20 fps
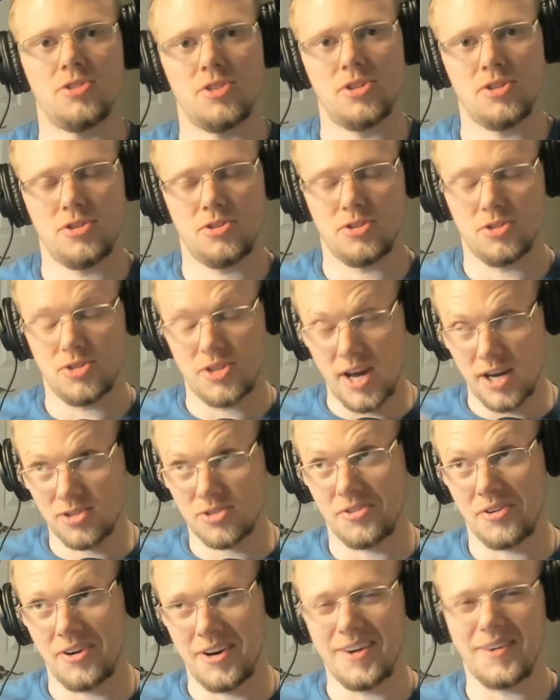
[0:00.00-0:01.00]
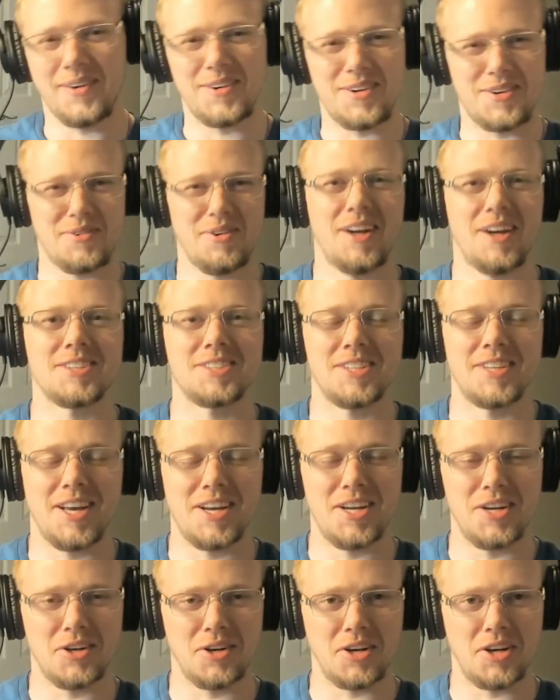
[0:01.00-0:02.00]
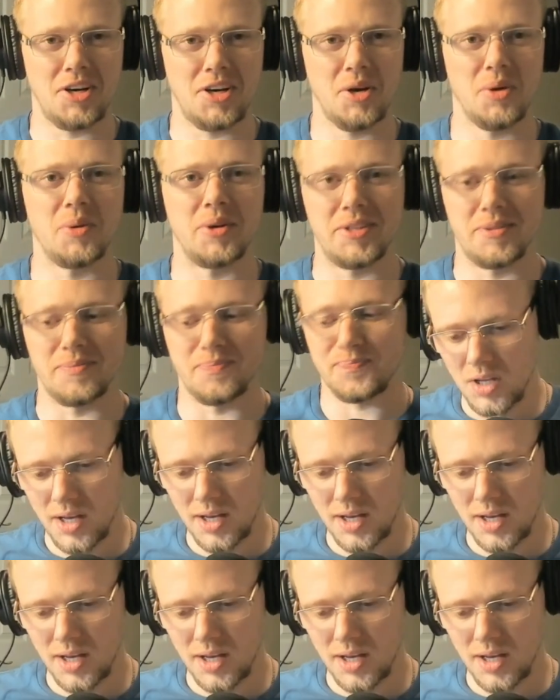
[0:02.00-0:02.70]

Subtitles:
trajectory or direction that you're going.